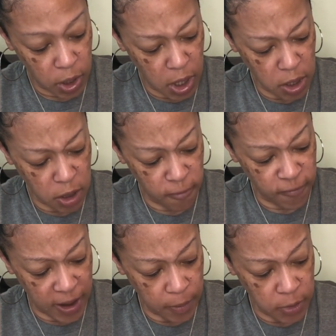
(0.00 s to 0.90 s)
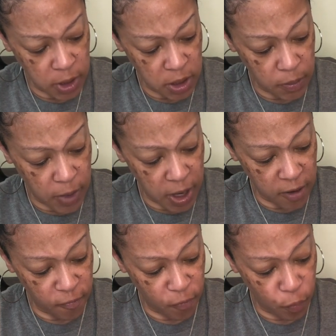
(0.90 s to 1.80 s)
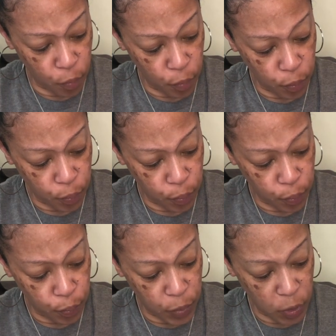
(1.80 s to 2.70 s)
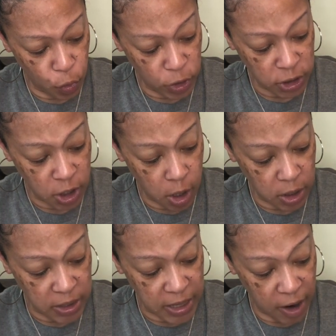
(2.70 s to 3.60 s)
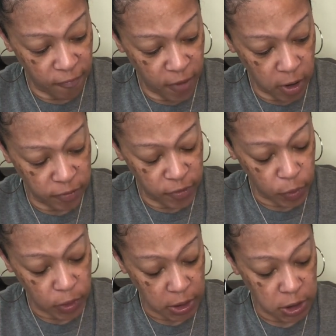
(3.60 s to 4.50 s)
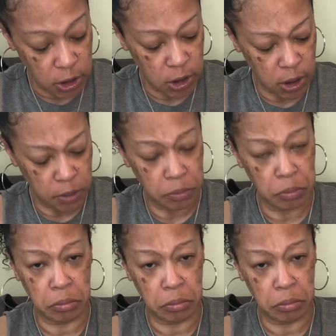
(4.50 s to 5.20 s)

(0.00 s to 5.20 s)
in your family that may have been wishing on a downfall of your relationship.